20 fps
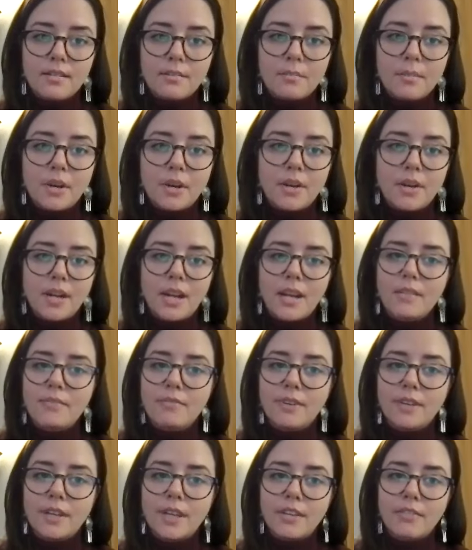Mark,
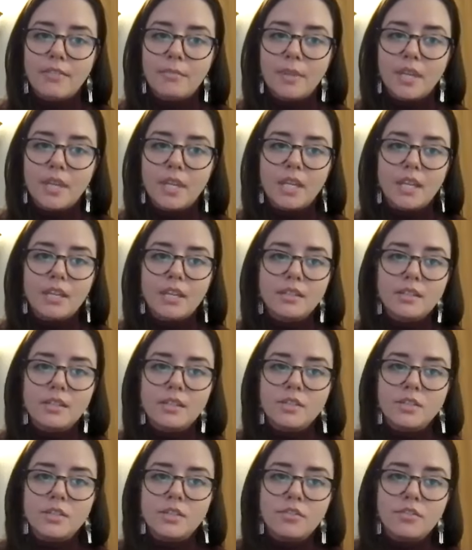forgive me.
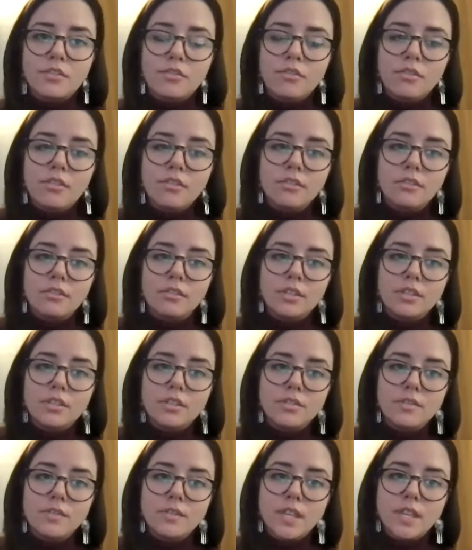Did you
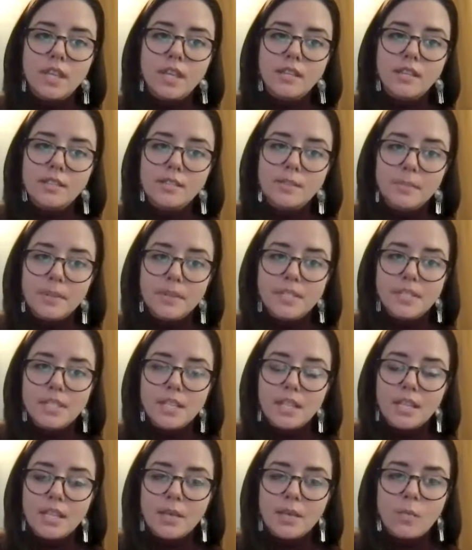say
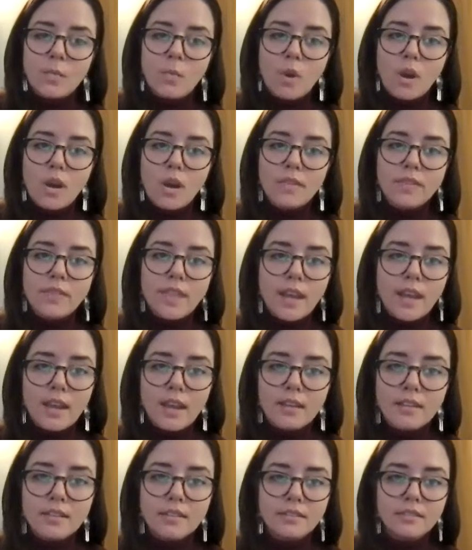explicitly what
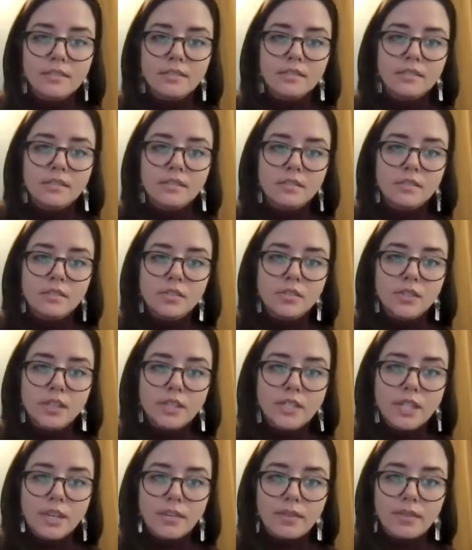that
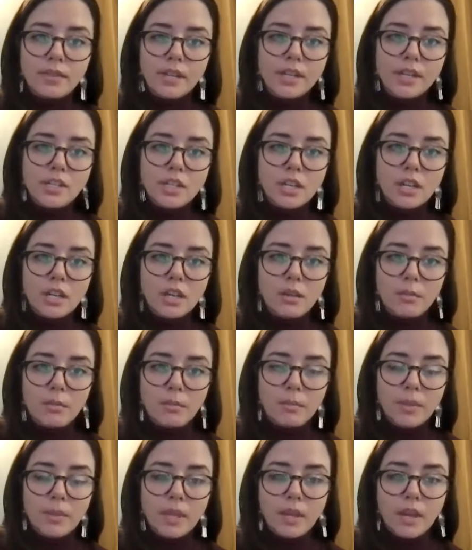strict definition of
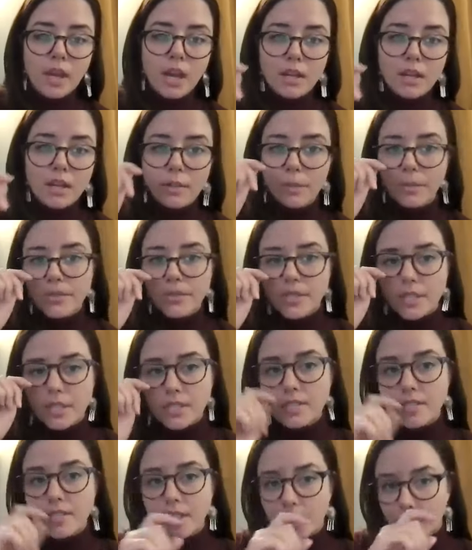being 100%
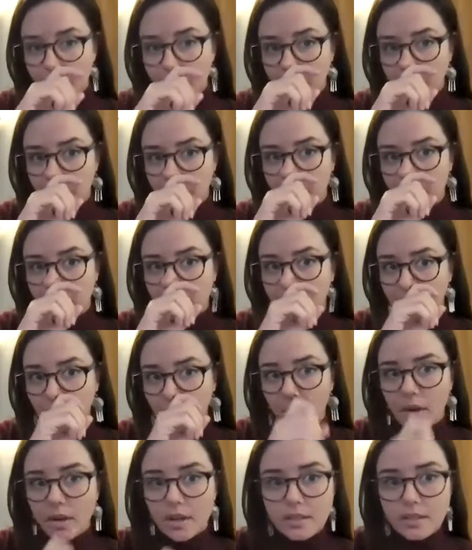disabled
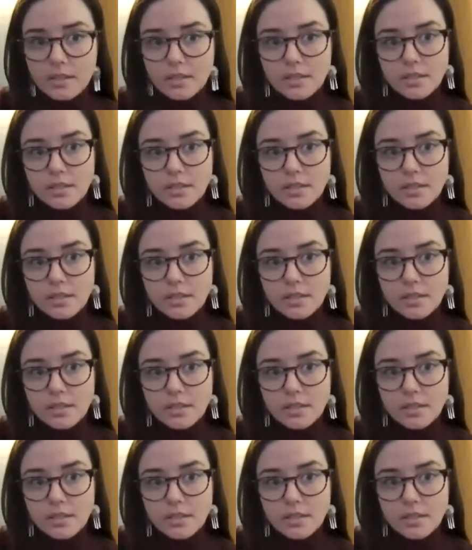was?